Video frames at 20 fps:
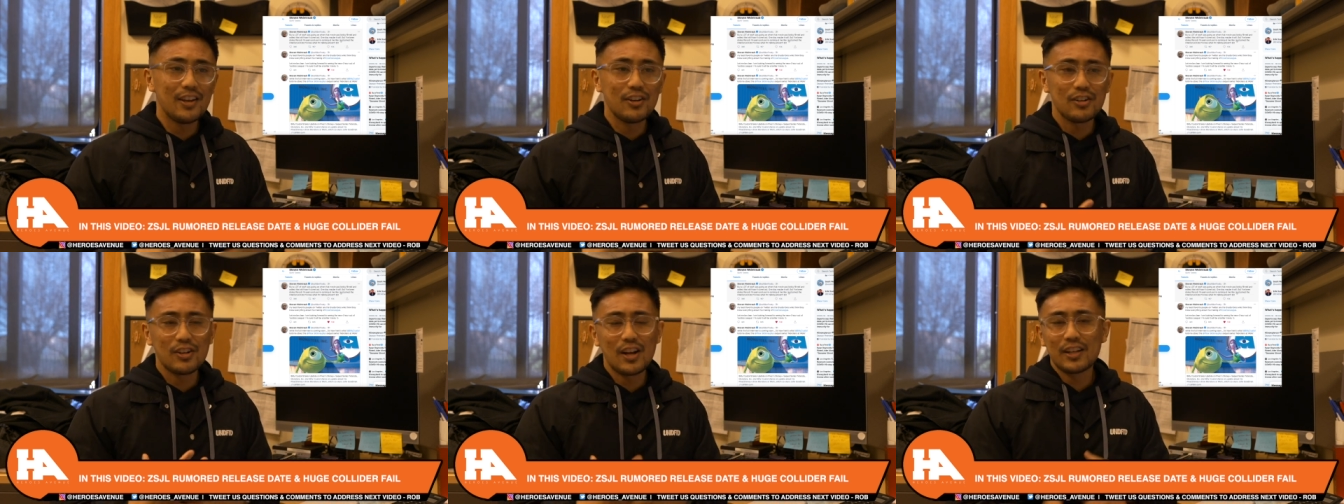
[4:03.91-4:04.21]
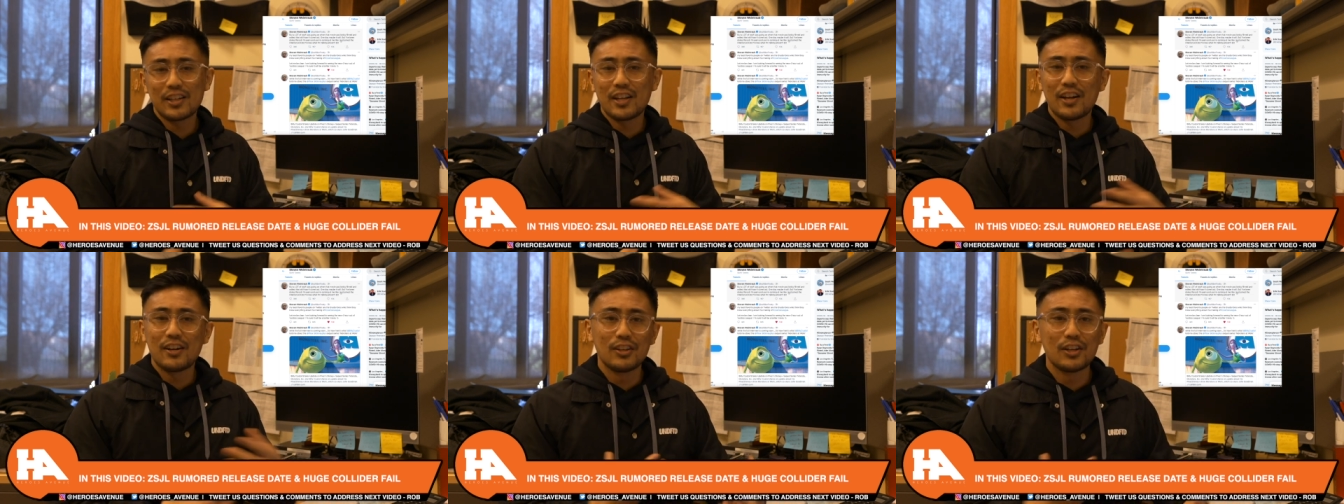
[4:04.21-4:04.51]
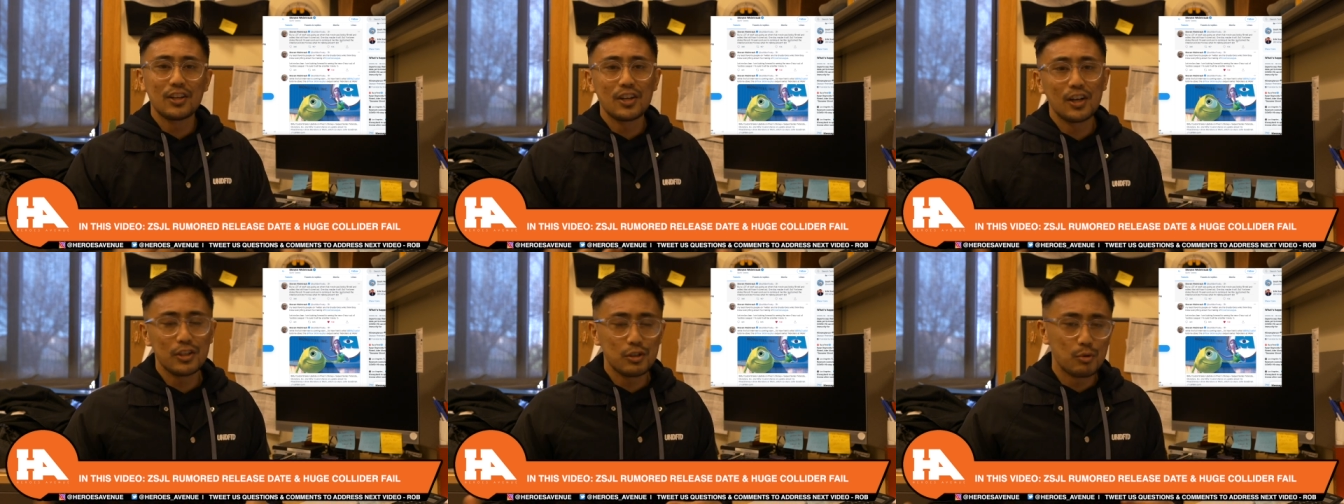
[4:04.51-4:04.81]
you're not getting the
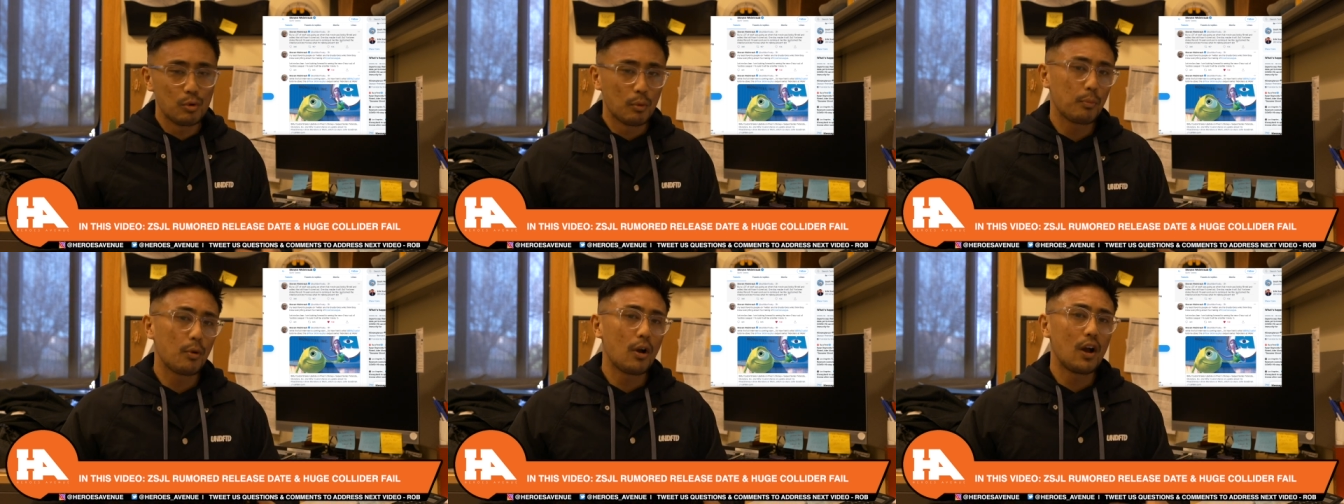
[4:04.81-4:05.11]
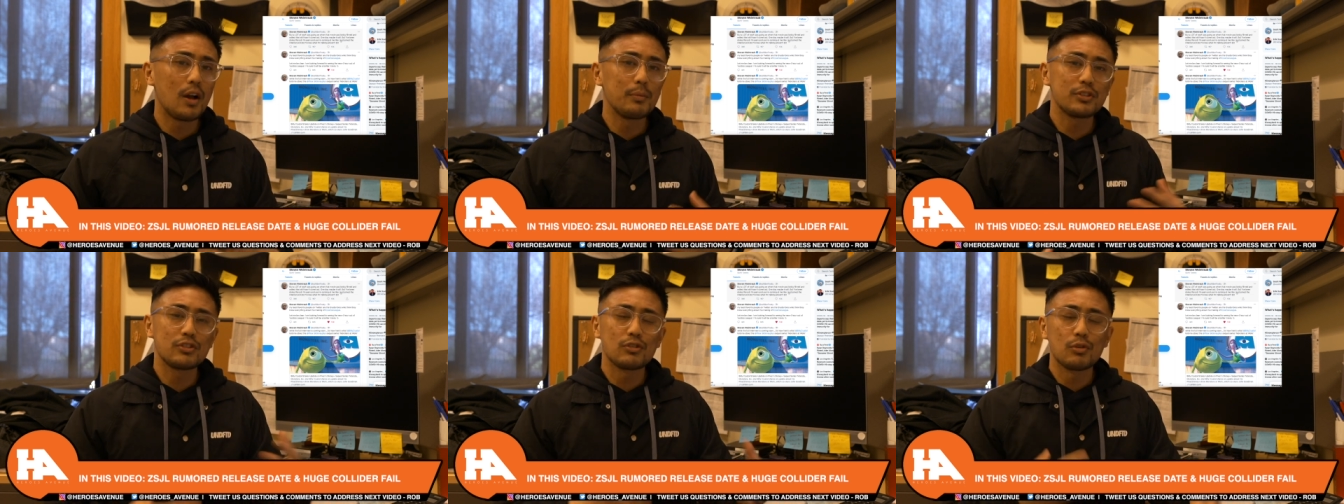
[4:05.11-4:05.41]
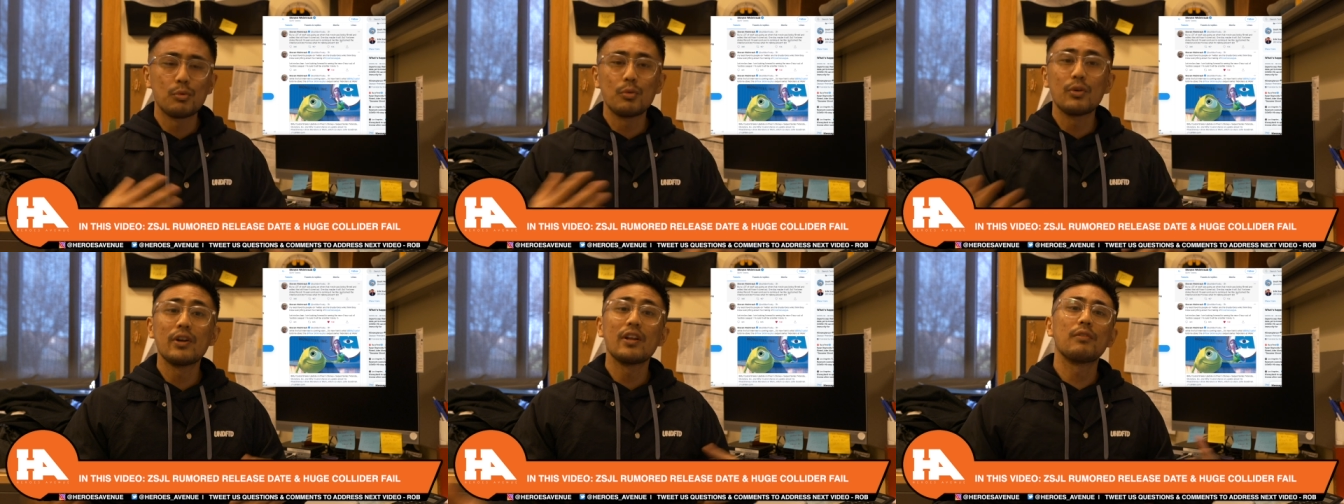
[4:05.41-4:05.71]
cut you were promised
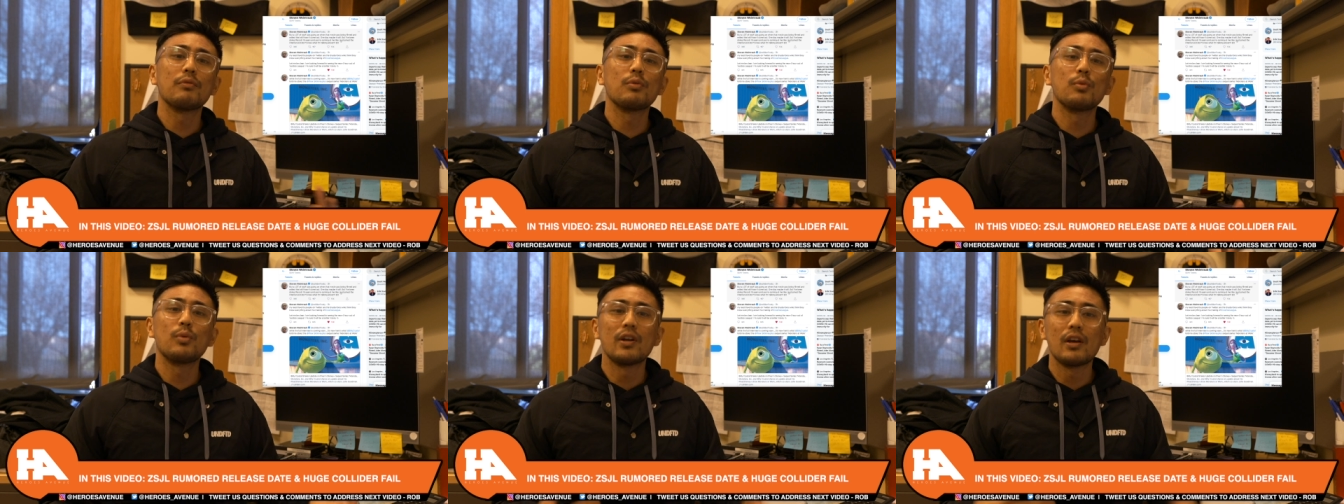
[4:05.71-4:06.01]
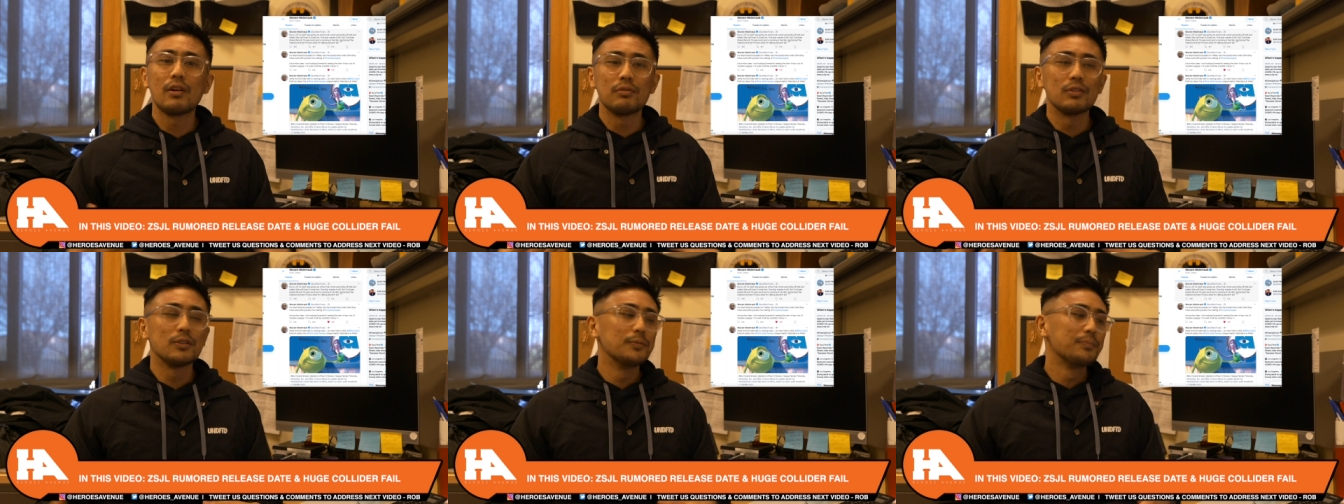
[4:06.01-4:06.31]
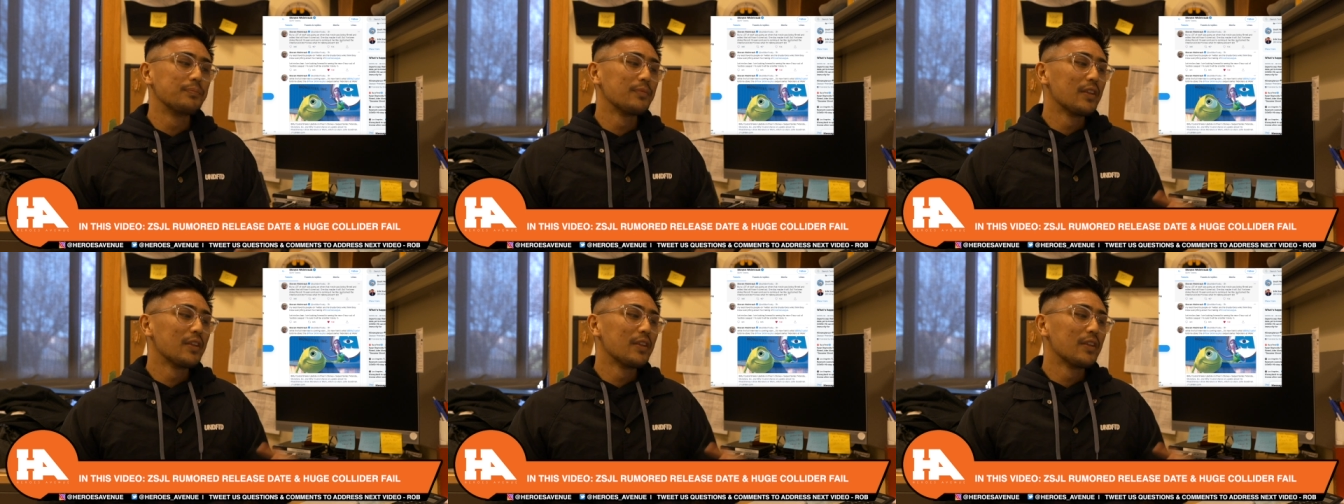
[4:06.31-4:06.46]
or whatever, whatever.